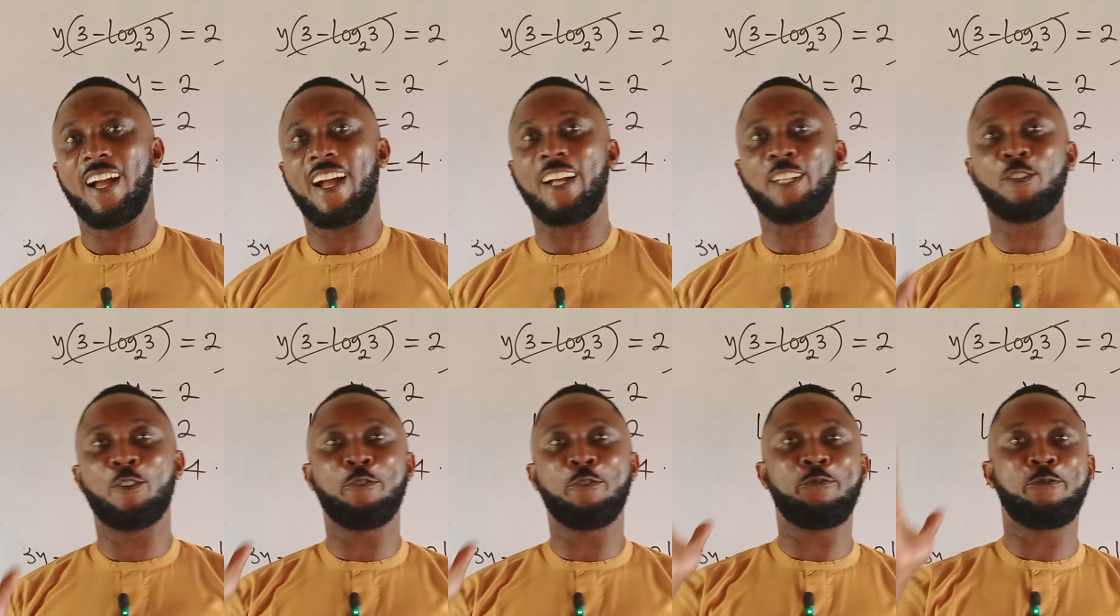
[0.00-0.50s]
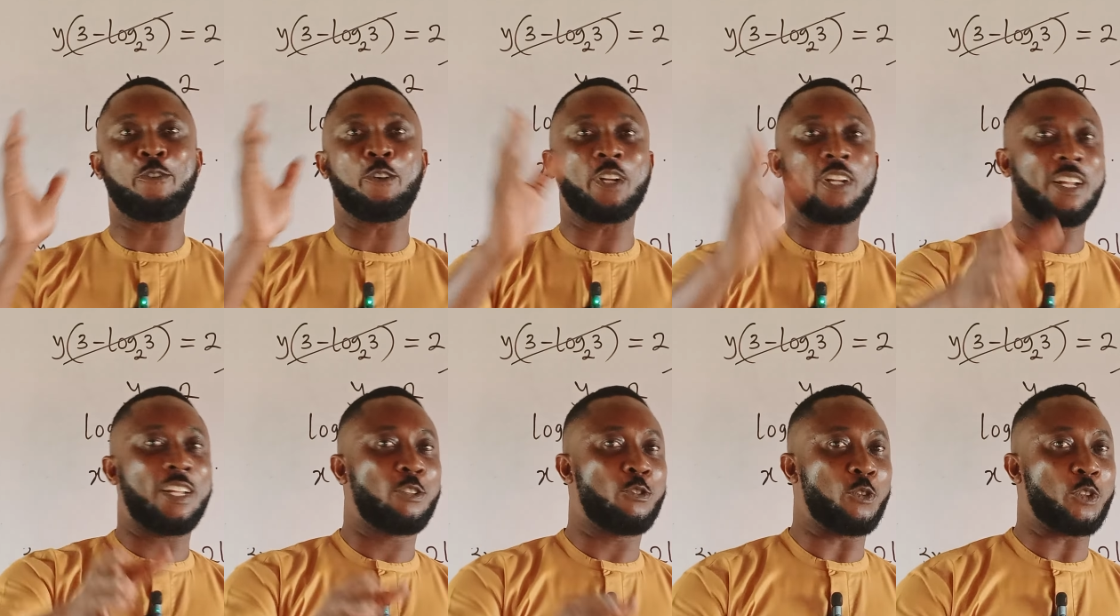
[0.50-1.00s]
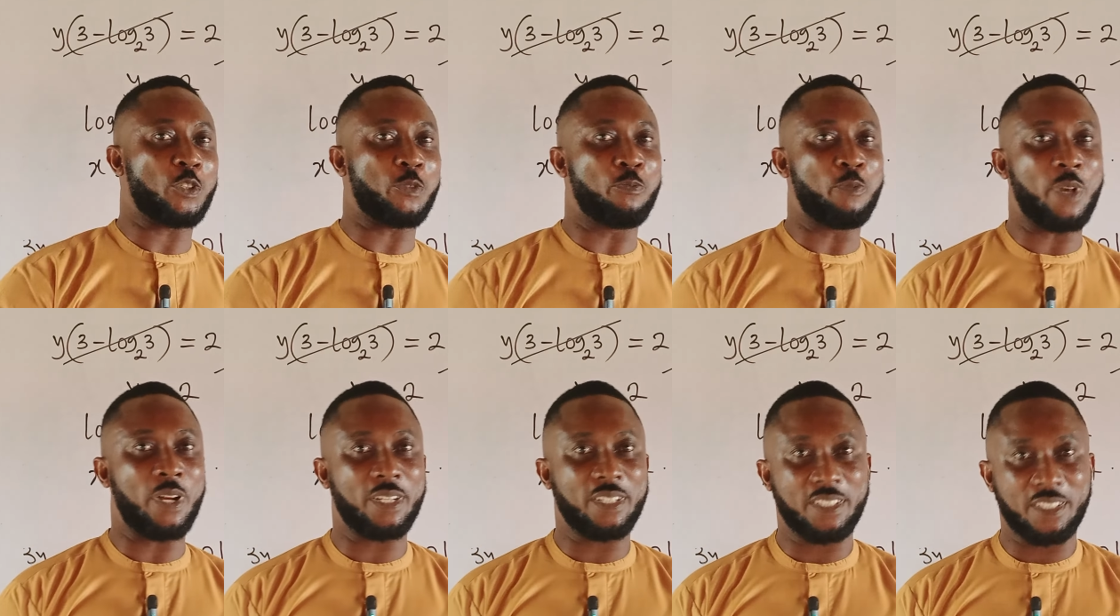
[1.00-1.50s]
and don't forget to
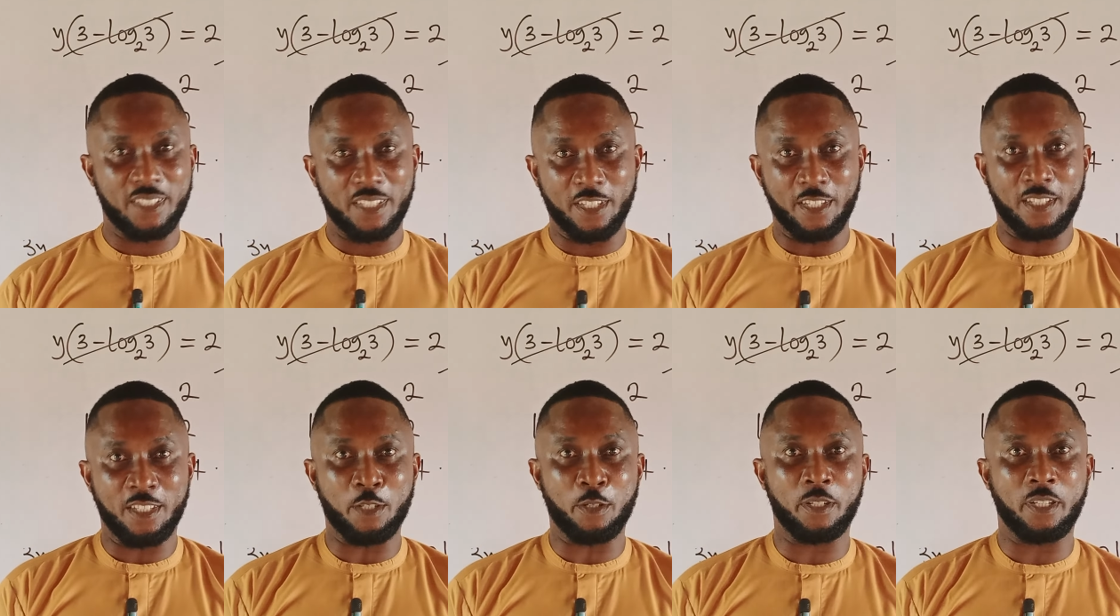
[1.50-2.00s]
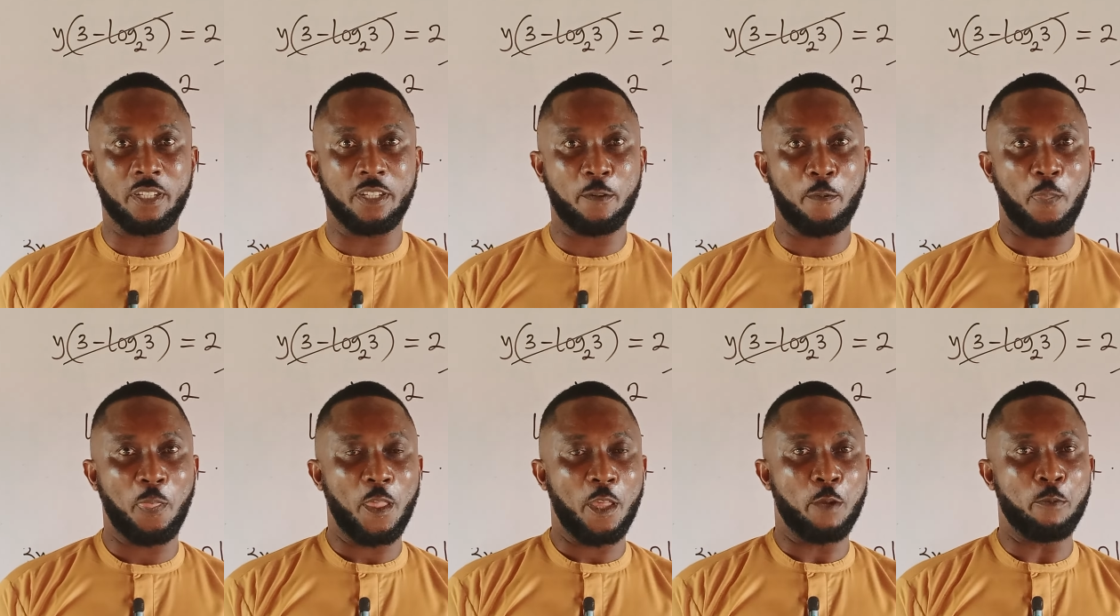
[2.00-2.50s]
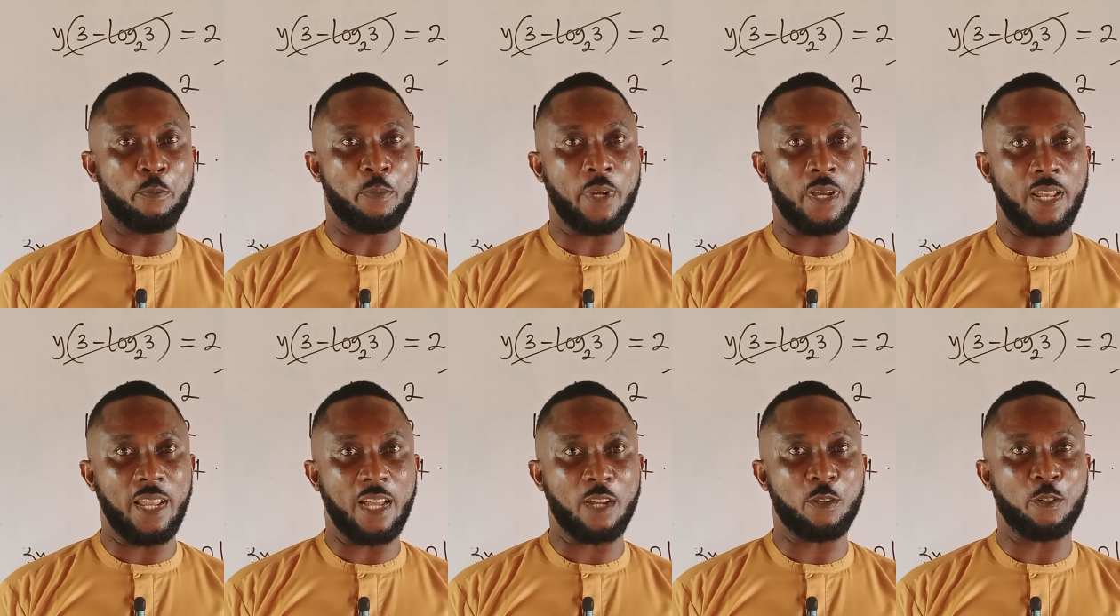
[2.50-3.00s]
smash the
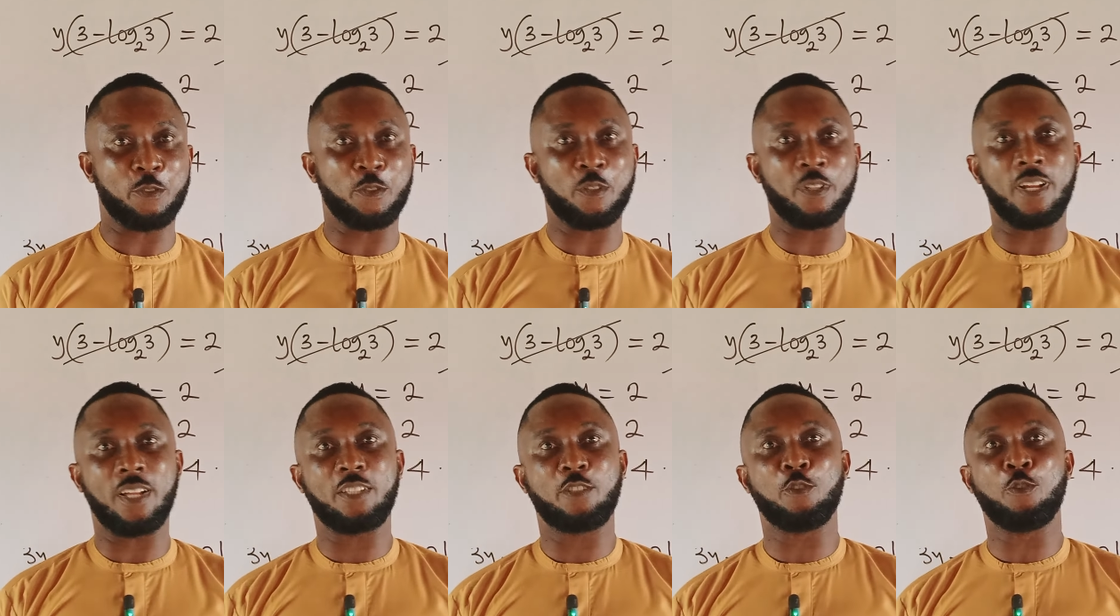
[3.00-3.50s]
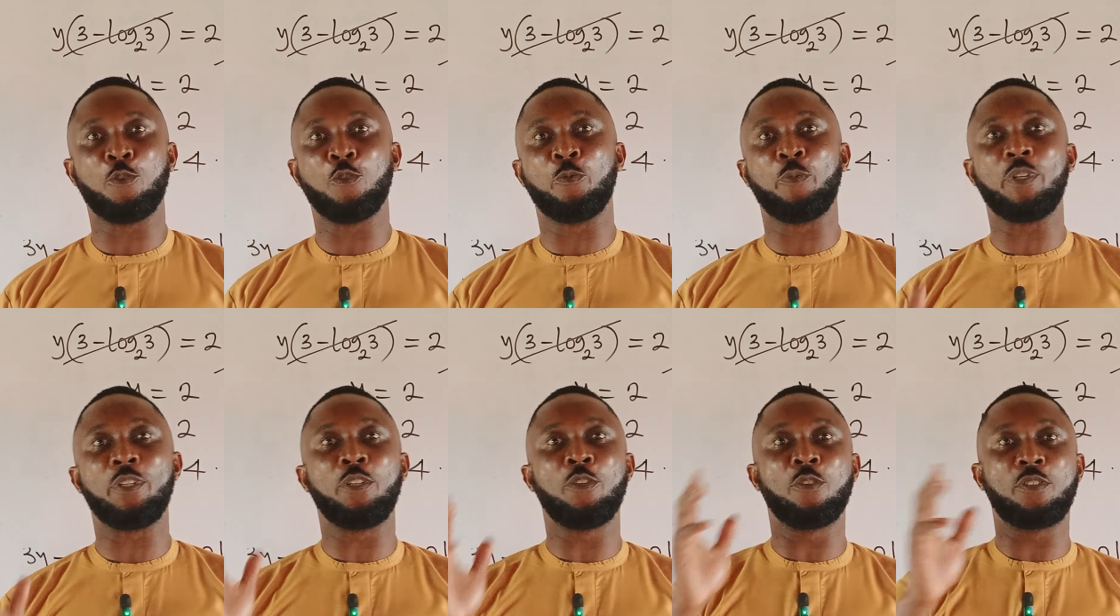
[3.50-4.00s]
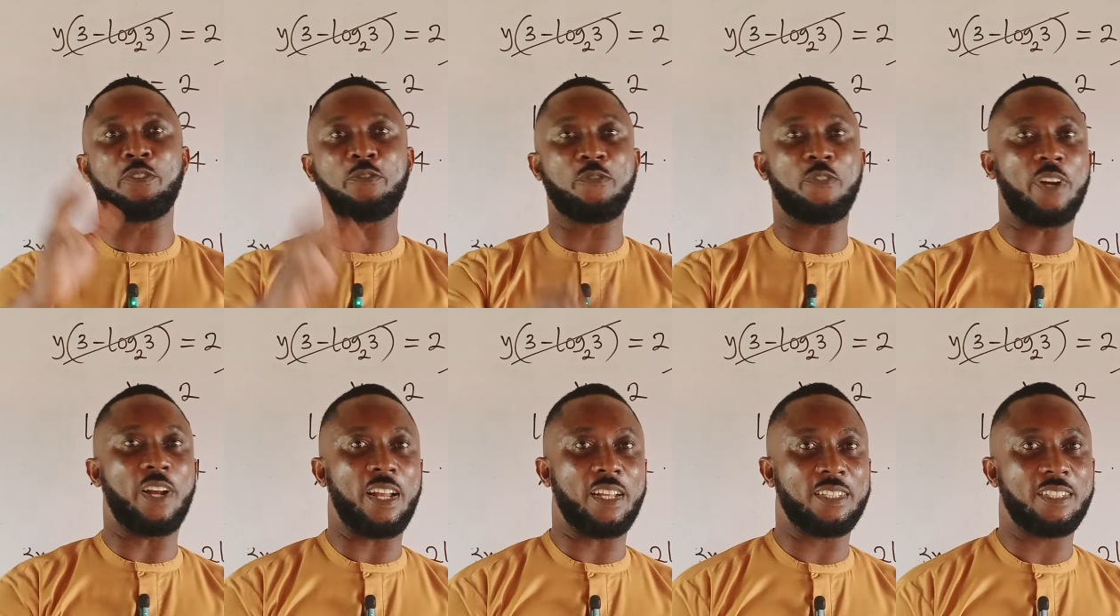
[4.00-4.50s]
bell icon so that you'll be
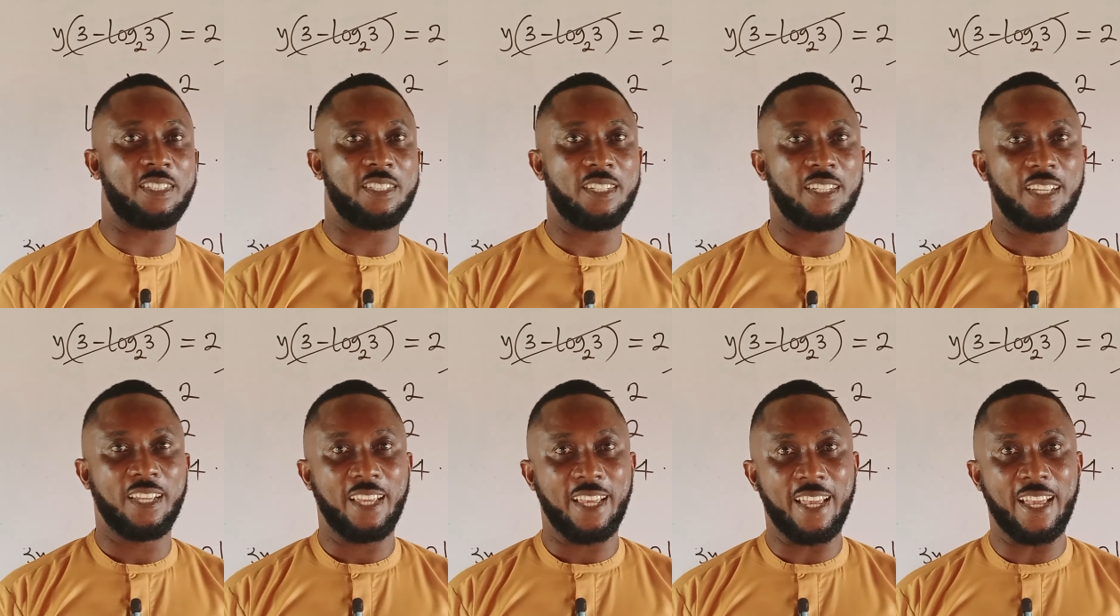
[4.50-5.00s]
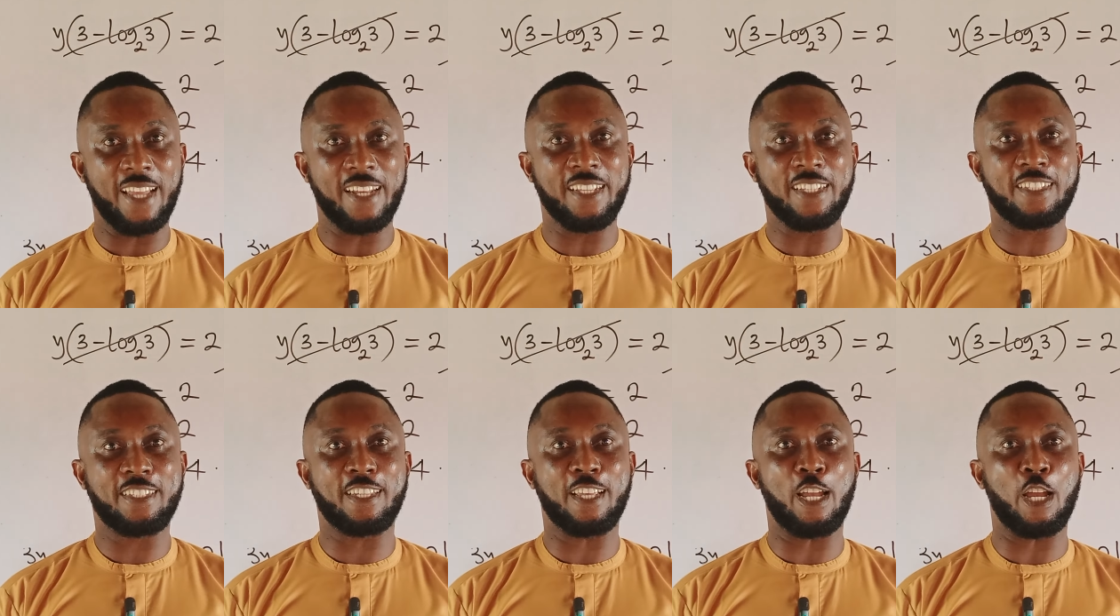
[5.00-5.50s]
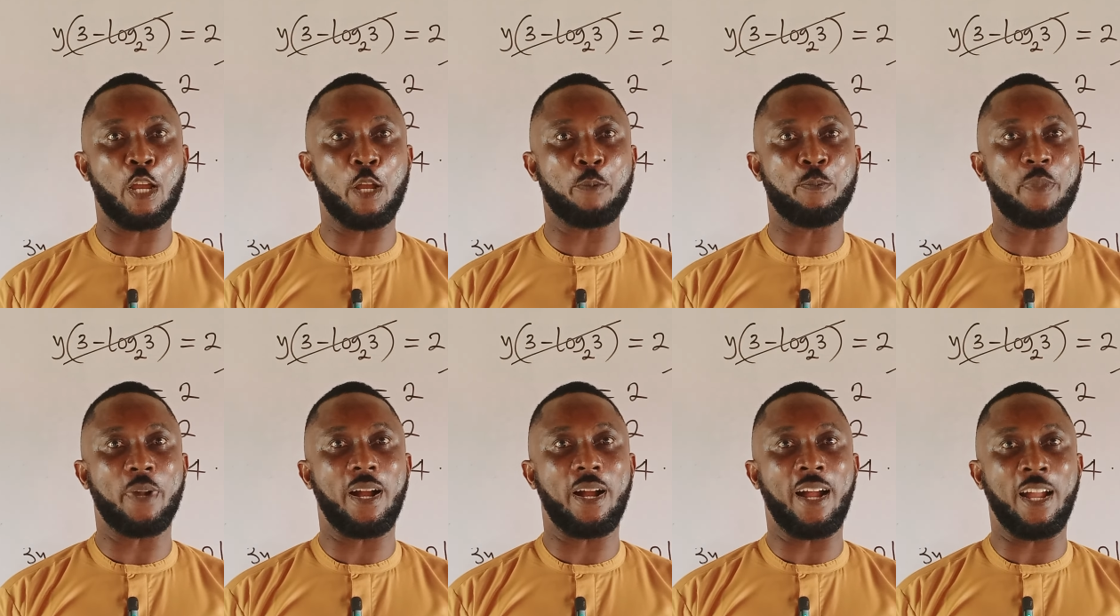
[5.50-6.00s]
notified
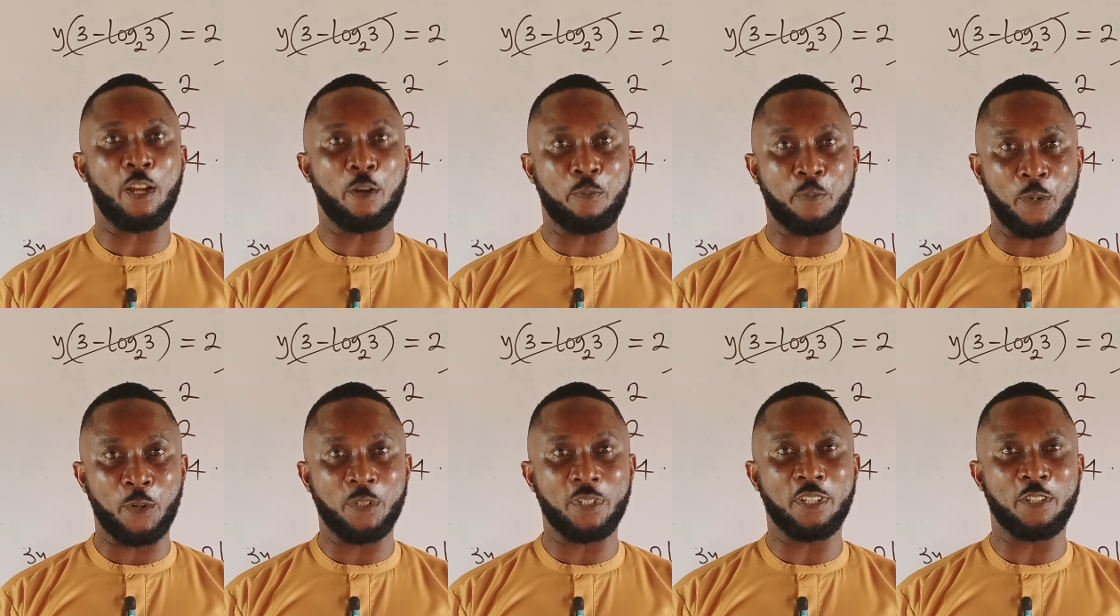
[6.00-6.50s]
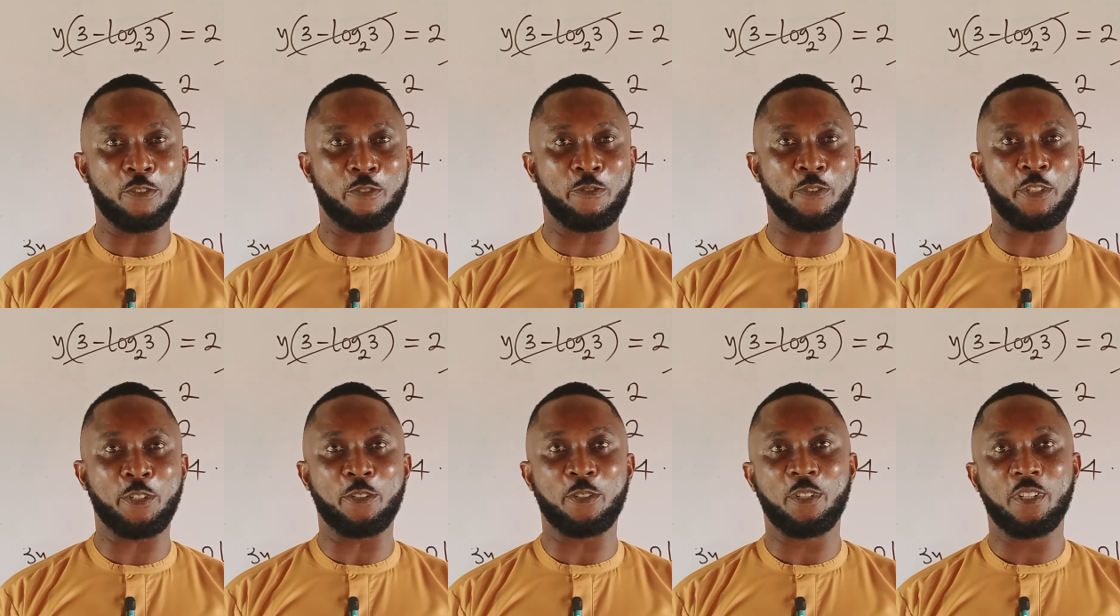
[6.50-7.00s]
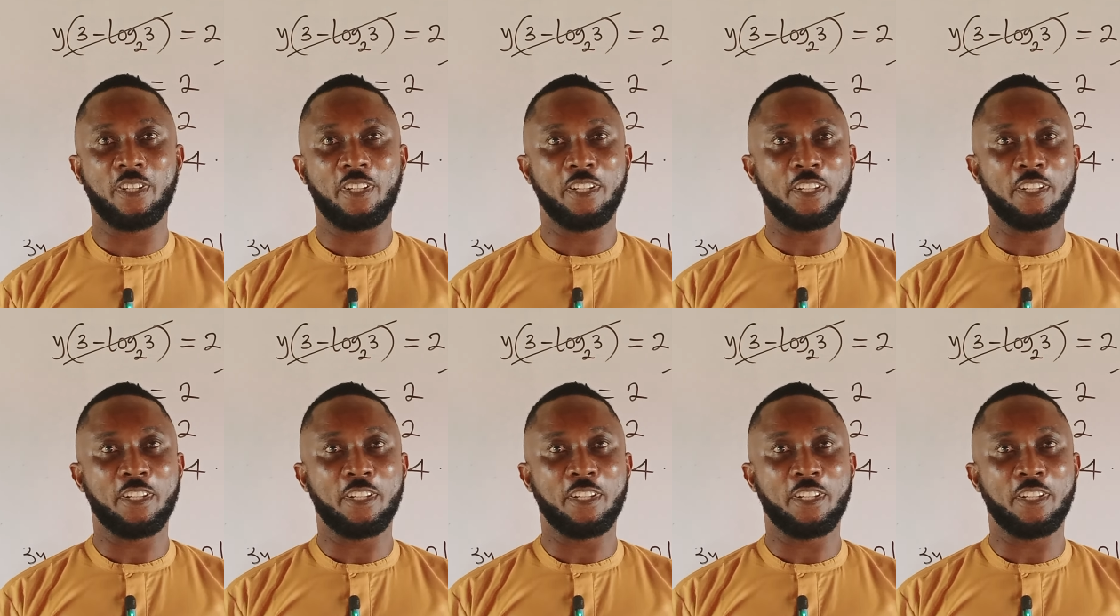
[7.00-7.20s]
anytime I upload a new video.